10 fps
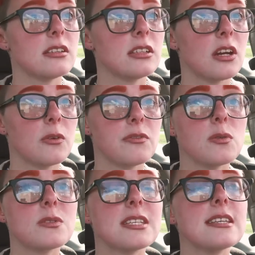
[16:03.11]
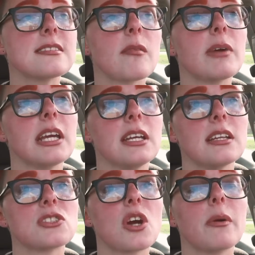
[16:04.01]
you know, if you see somebody
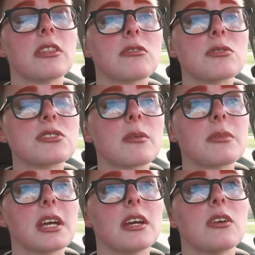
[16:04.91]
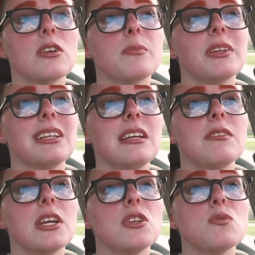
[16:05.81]
that's going through something, or you
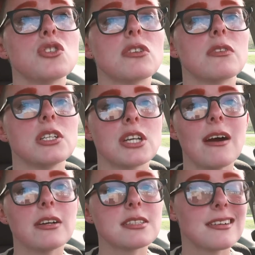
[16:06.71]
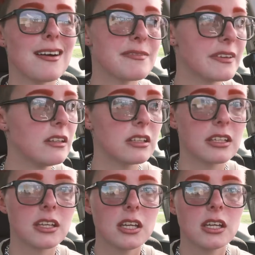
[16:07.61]
believe that you should reach out, it's a gut
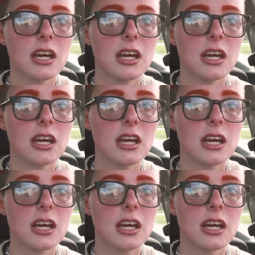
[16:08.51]
feeling.